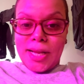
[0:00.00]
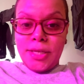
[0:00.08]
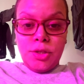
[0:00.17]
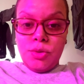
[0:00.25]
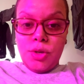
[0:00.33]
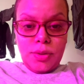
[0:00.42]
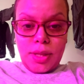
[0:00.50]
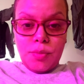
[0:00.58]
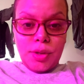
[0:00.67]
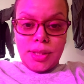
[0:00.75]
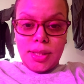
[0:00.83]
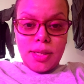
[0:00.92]
And you know they
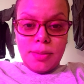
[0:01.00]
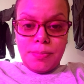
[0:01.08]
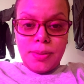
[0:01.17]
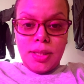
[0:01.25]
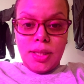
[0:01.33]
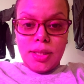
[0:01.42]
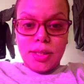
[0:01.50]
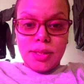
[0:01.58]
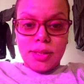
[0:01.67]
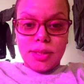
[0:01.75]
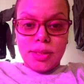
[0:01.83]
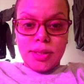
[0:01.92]
want the company,
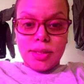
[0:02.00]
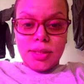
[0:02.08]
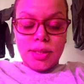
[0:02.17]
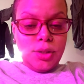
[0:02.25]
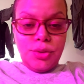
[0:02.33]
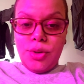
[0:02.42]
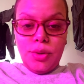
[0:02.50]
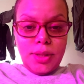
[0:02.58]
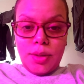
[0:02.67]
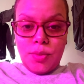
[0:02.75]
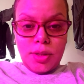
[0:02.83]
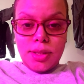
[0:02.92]
you know
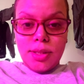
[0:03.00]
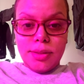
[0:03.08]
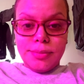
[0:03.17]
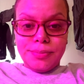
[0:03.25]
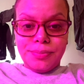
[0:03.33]
they want it,